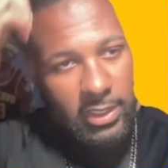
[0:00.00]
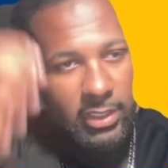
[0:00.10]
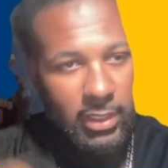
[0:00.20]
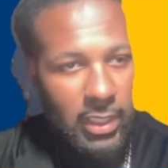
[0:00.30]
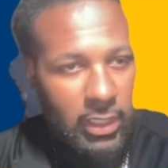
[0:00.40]

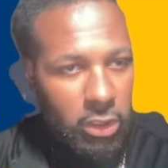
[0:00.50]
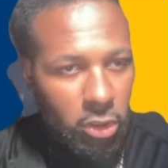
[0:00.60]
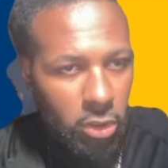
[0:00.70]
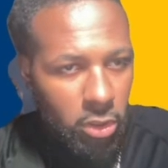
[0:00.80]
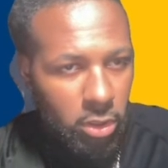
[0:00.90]

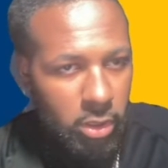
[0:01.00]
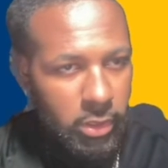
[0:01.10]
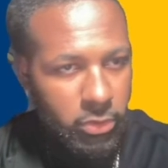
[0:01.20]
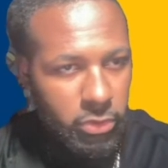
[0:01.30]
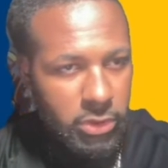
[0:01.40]
Yeller.
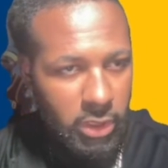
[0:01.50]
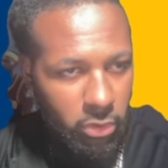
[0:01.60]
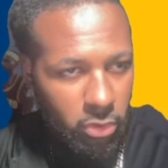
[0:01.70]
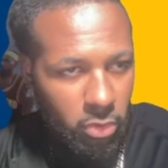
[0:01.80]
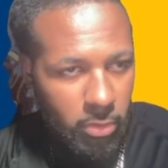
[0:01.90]
Who's
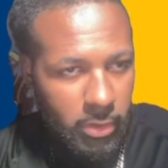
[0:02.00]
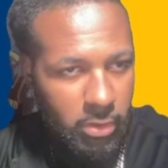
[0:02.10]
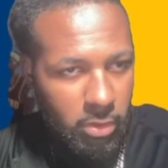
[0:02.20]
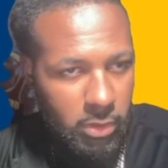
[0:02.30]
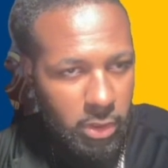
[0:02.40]
Yeller going with
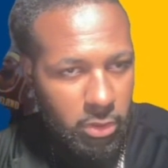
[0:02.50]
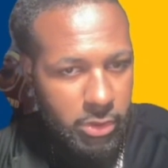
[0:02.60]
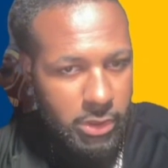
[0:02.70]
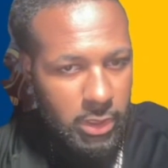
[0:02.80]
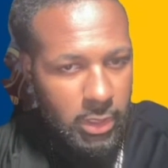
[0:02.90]
here? I'm
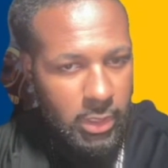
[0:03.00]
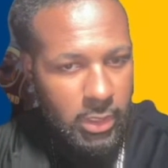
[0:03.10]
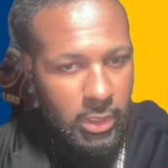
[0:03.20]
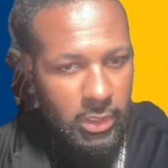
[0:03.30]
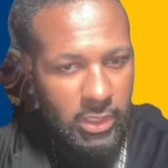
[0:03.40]
curious.
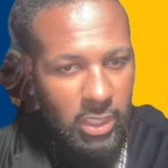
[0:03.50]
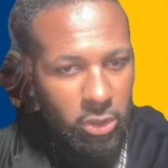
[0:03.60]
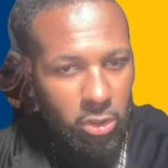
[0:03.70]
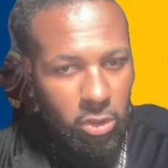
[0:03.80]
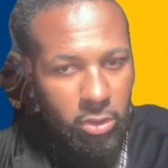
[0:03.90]

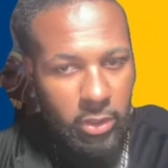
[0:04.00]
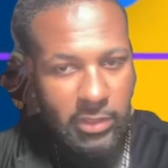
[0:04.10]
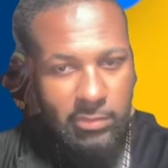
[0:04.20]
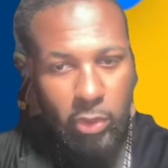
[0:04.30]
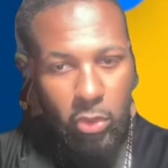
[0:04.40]
Yeller
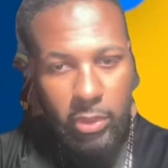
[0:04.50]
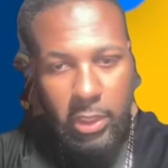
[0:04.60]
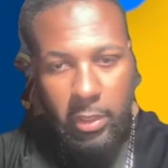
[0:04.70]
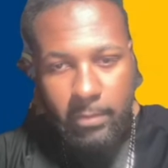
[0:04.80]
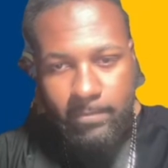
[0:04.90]
is bolting
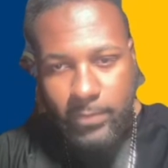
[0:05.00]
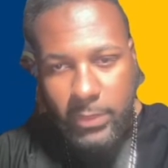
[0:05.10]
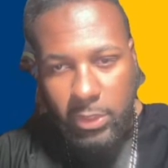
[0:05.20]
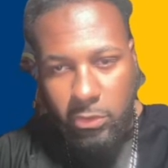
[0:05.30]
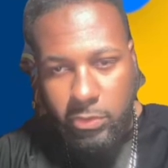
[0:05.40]
up.
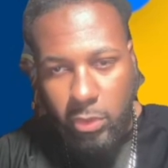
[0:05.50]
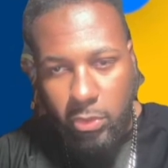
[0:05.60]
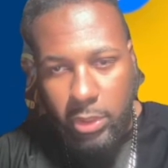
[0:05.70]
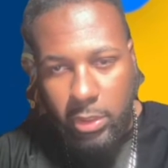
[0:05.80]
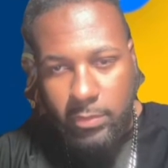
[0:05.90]
Yeller's
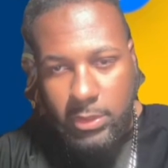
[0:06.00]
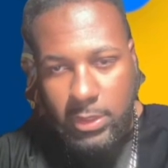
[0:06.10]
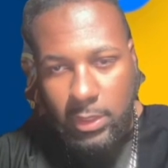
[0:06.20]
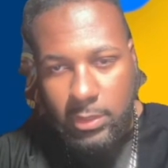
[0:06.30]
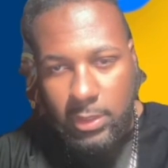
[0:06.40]
bolting up. He's
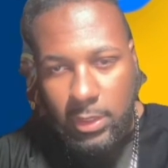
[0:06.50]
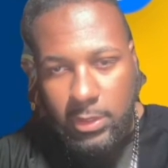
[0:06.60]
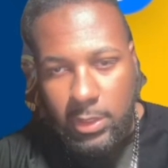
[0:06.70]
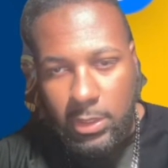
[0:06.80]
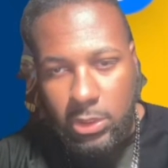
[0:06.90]

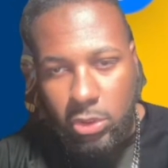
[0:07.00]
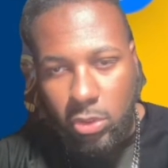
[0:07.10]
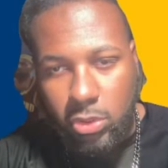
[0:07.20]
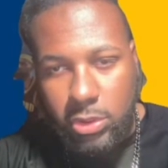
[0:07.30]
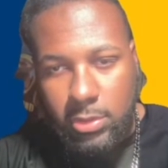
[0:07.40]
taking the
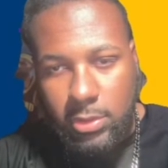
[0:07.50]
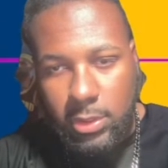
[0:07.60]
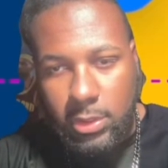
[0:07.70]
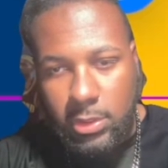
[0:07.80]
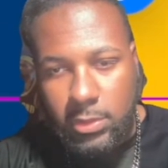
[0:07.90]
Chargers.
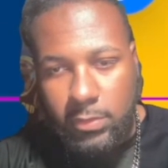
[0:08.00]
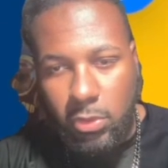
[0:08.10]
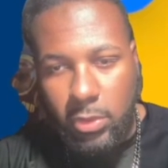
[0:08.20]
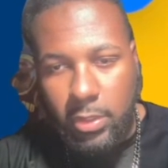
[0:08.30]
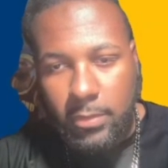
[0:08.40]
He's
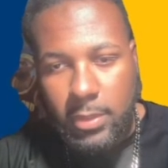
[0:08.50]
bolting up.